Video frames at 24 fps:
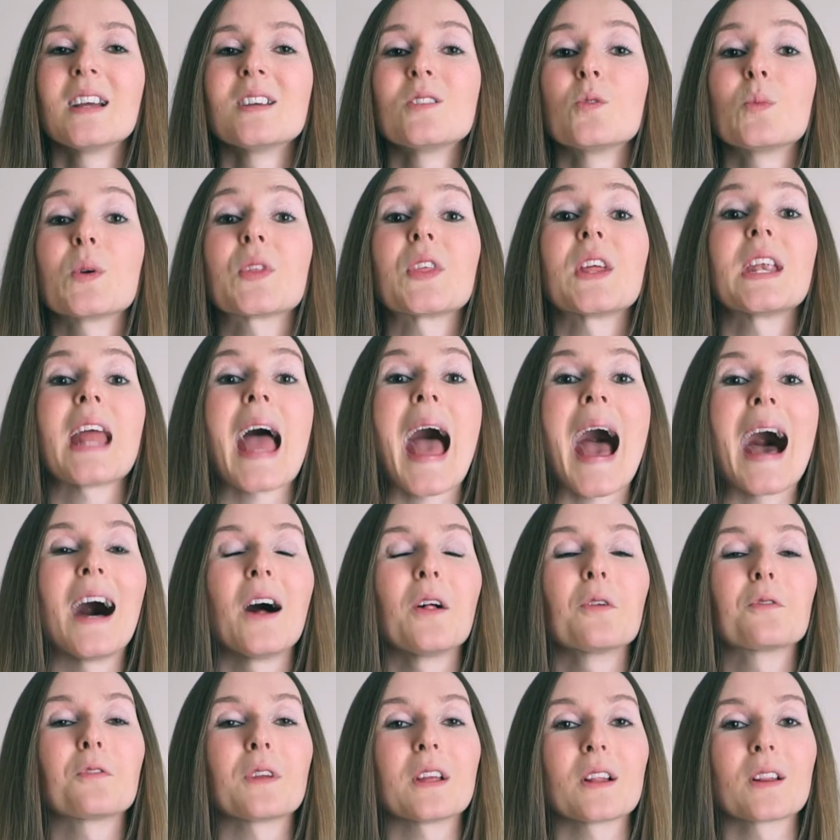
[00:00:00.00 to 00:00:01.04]
with an
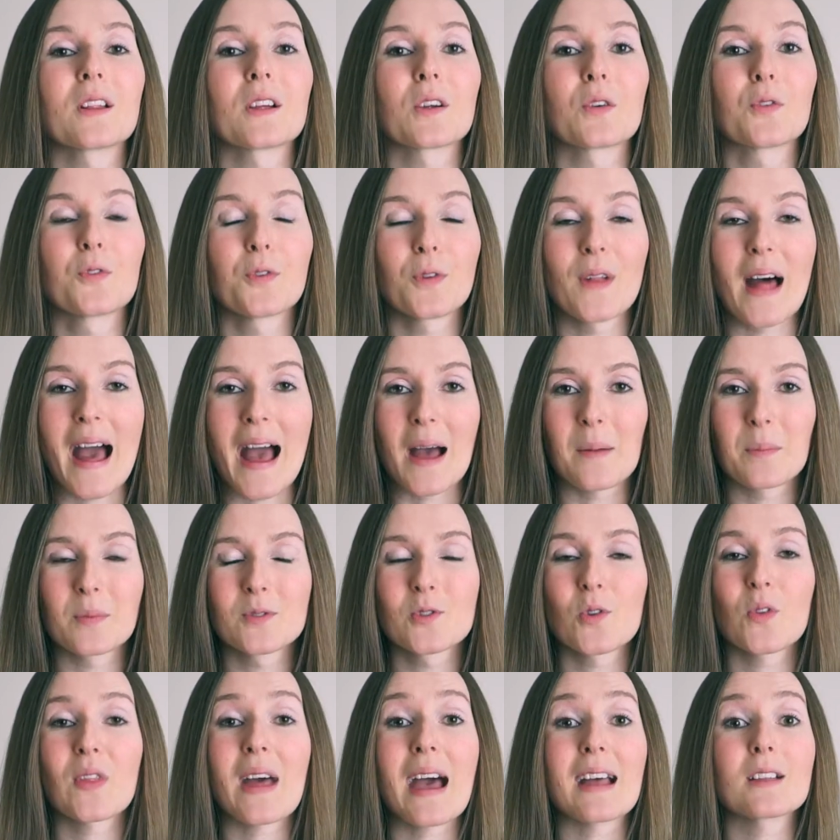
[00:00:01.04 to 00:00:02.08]
alveolar flap.
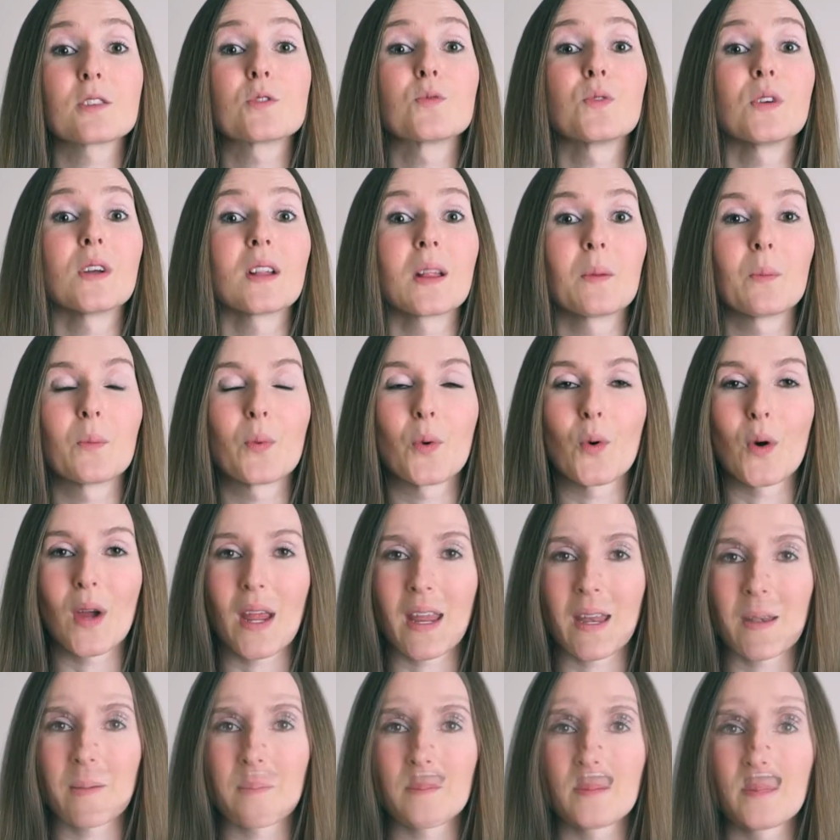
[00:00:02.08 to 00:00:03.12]
So that's real
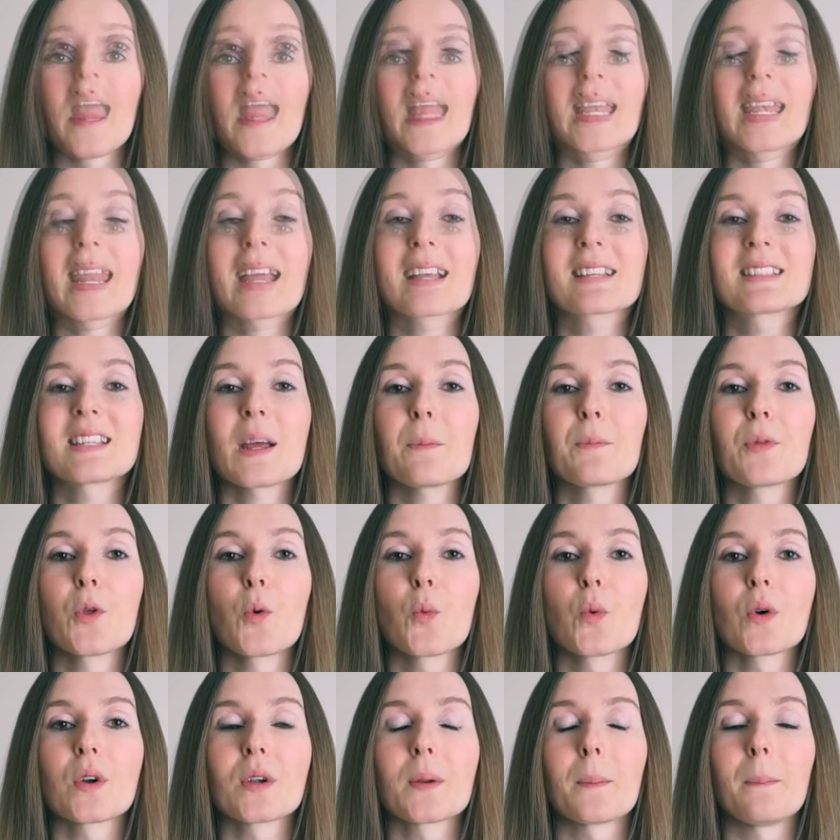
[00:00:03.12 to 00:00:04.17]
important. Next up, the
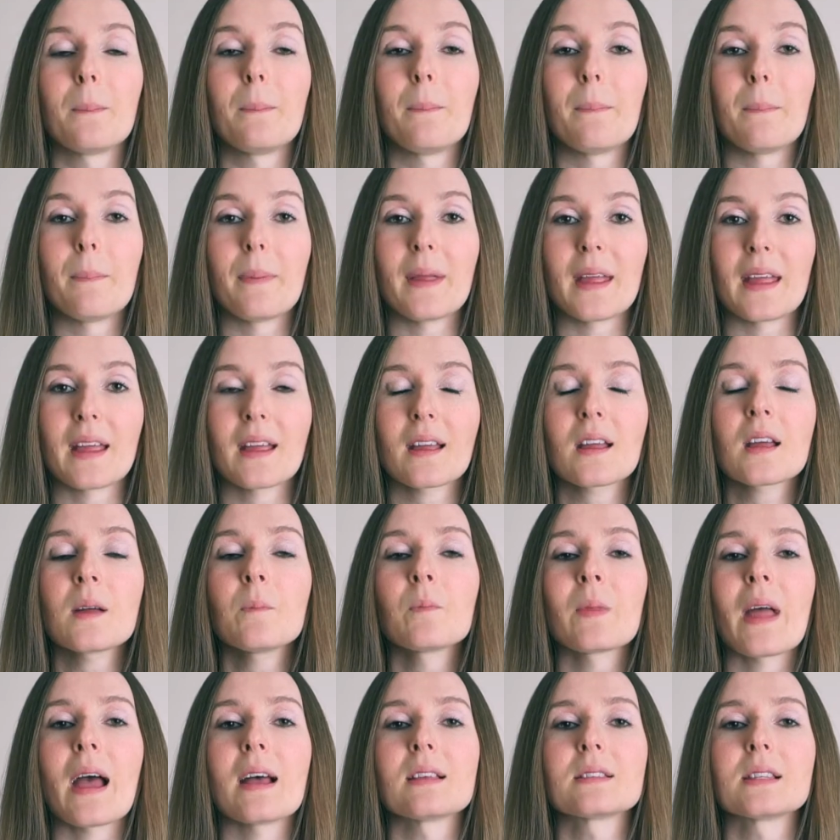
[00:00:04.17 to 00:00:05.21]
word big
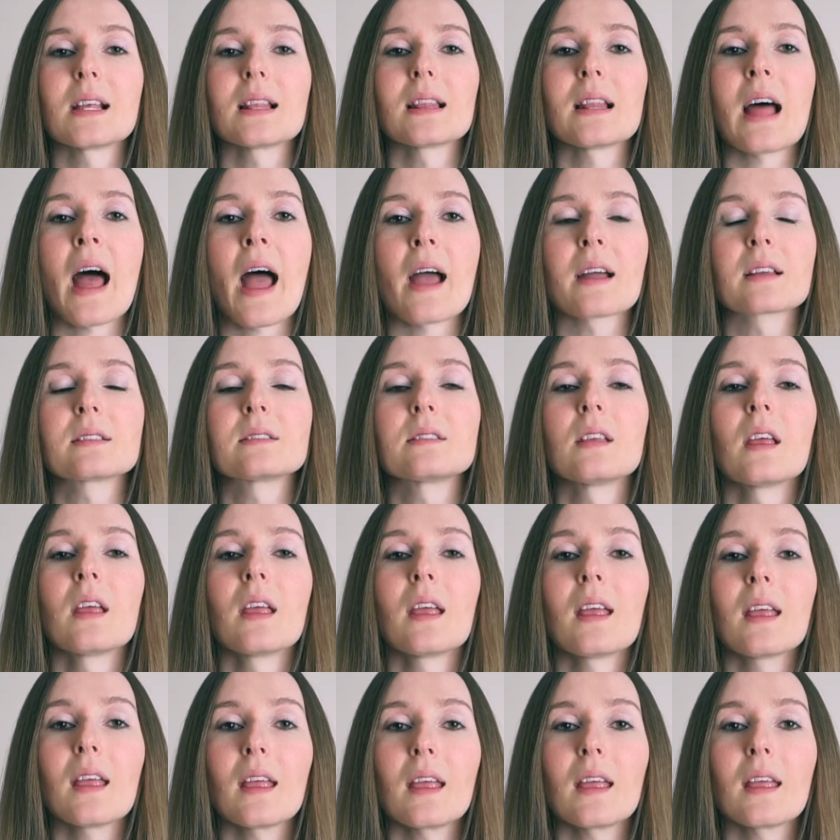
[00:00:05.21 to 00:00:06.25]
has a lax
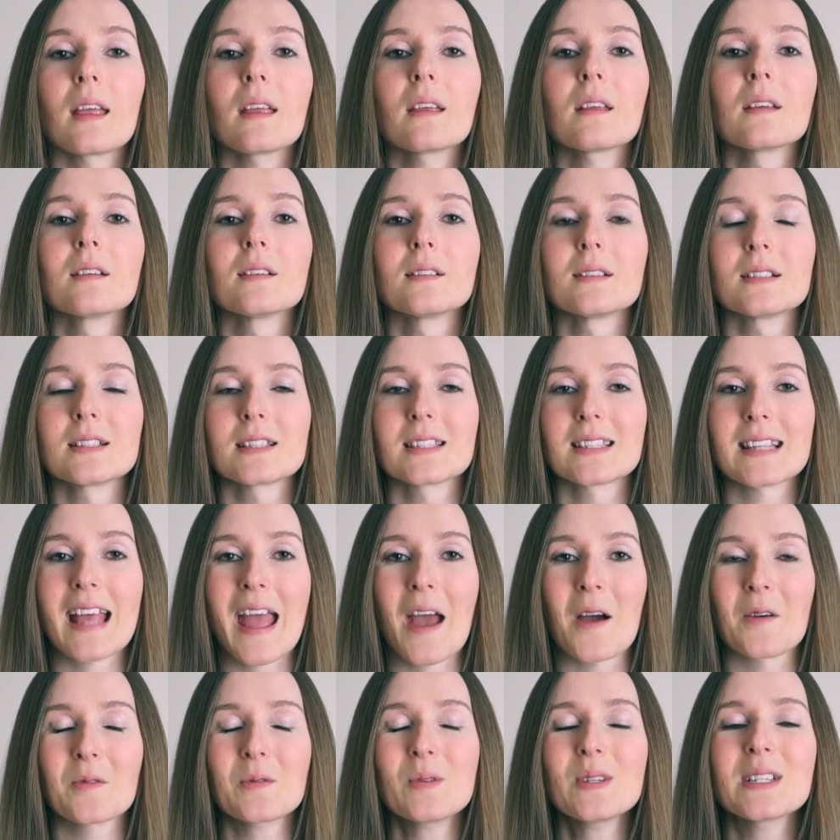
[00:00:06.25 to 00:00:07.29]
I
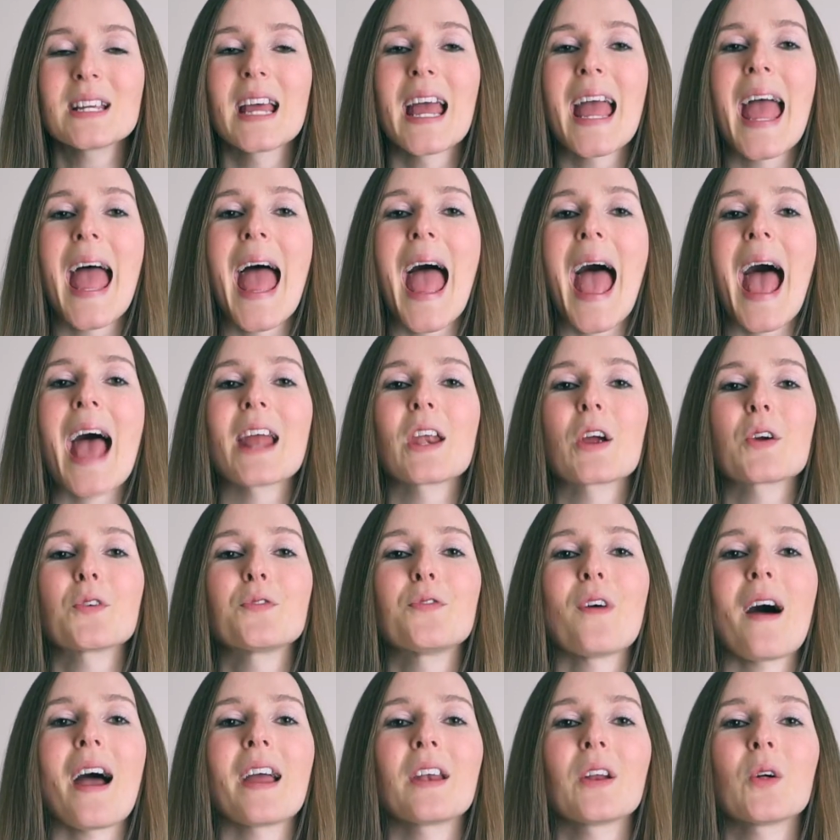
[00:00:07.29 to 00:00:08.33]
sound. And our
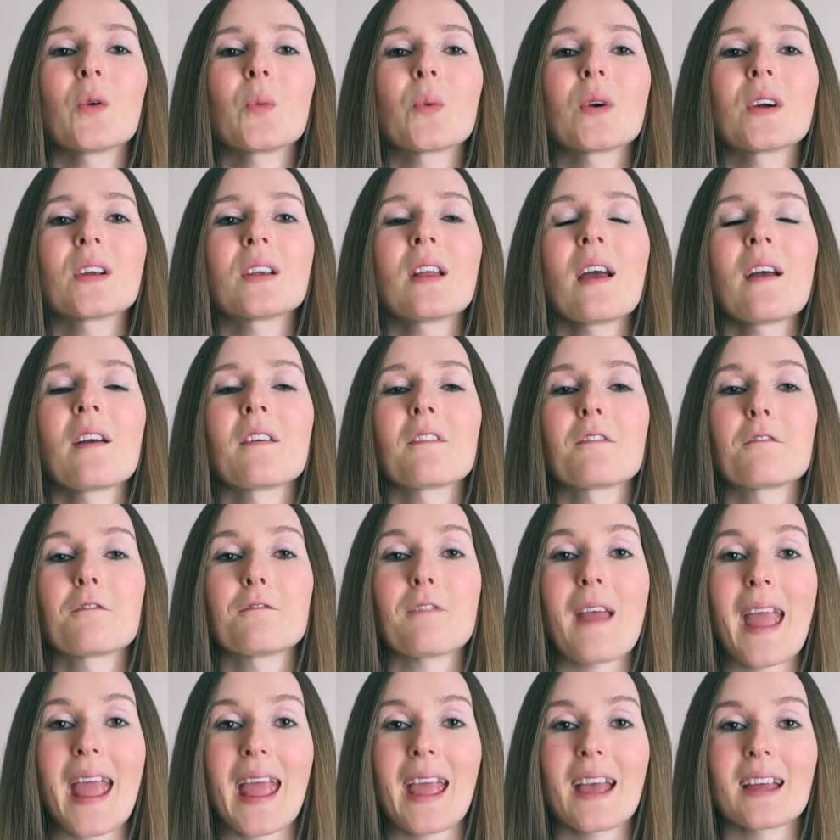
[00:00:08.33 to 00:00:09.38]
final word,
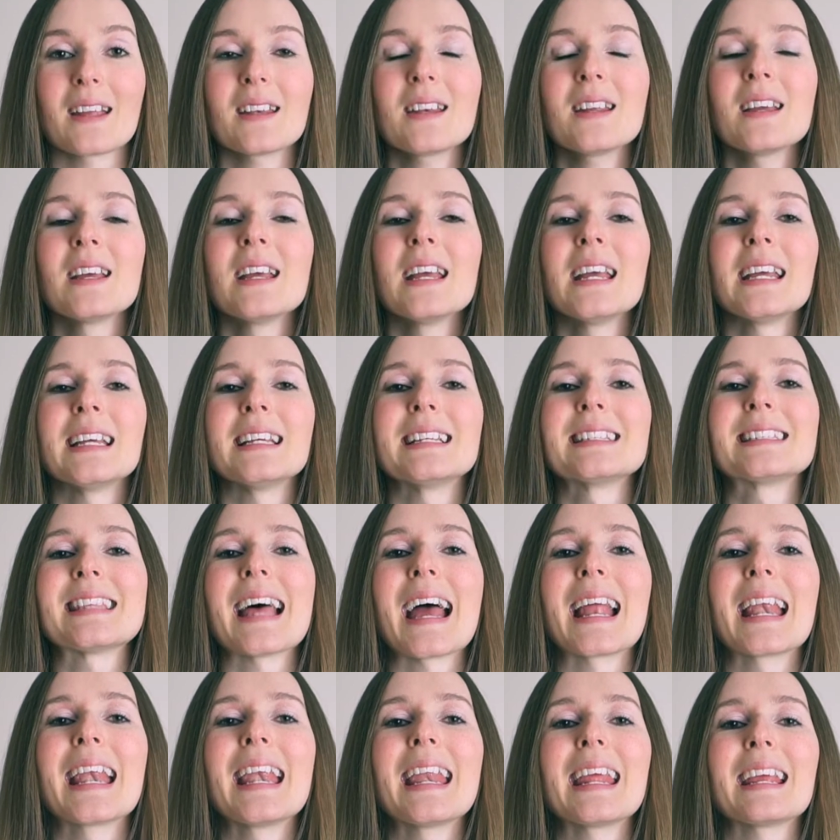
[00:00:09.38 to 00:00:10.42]
fan, is
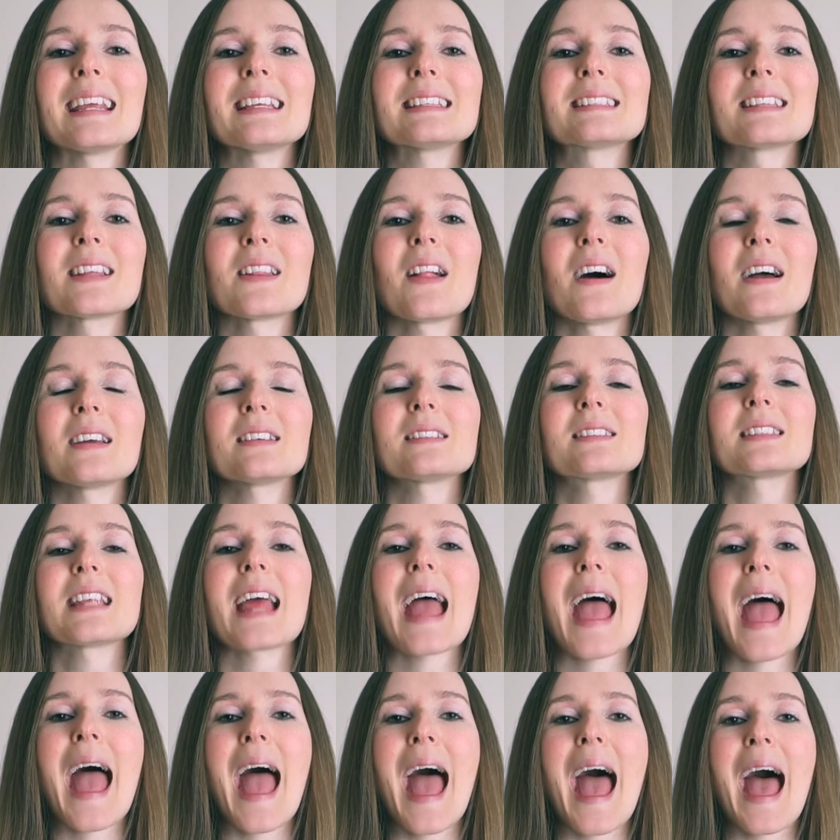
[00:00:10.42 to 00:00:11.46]
that nasalized
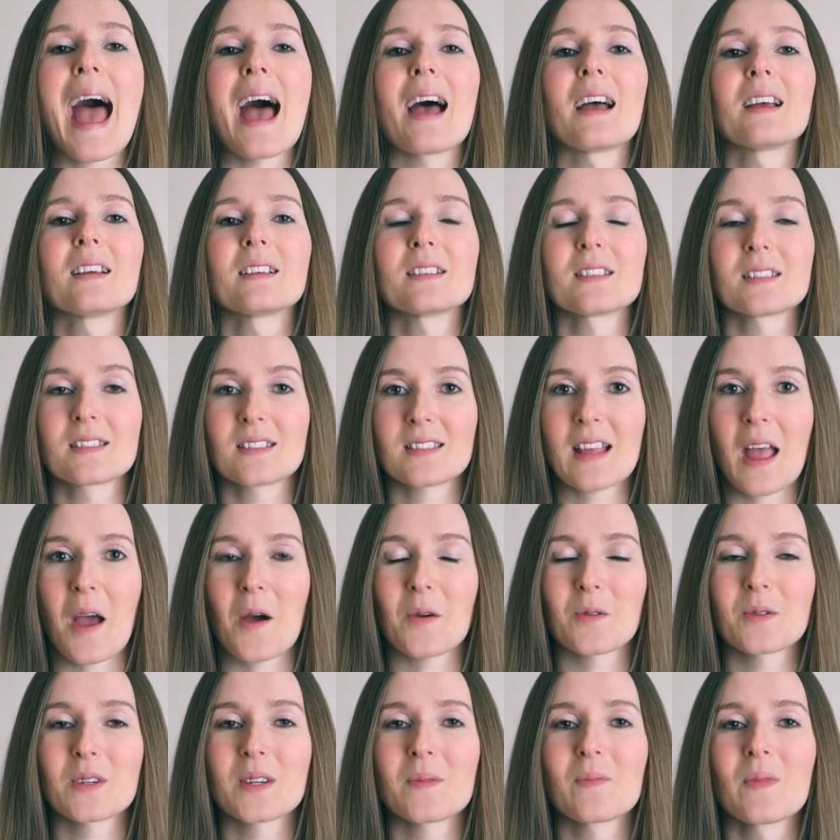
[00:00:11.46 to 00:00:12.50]
ah
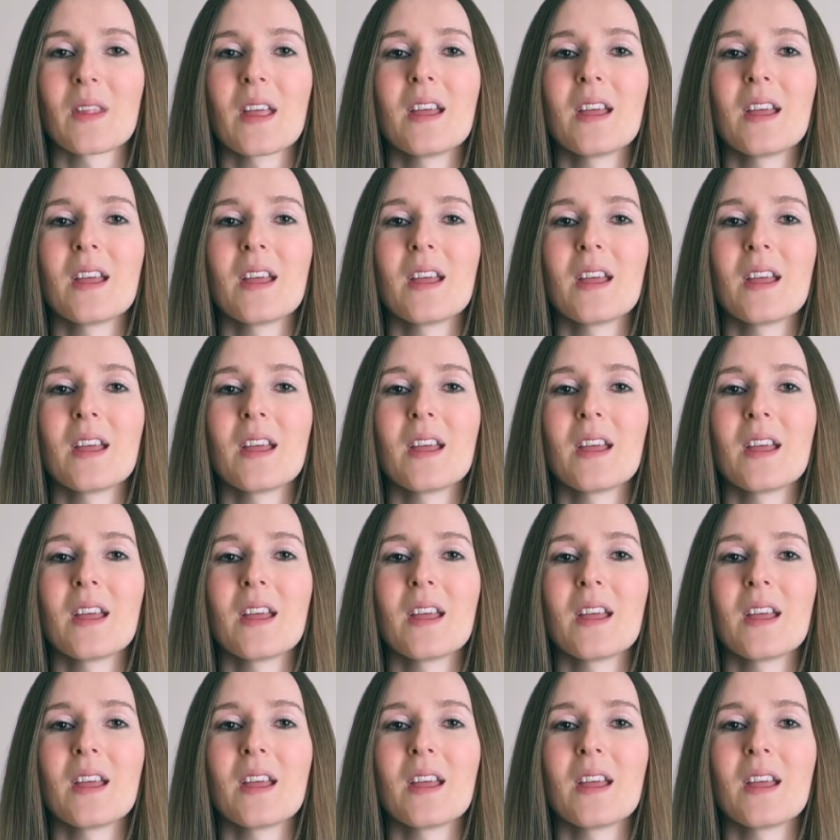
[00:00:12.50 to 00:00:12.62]
sound.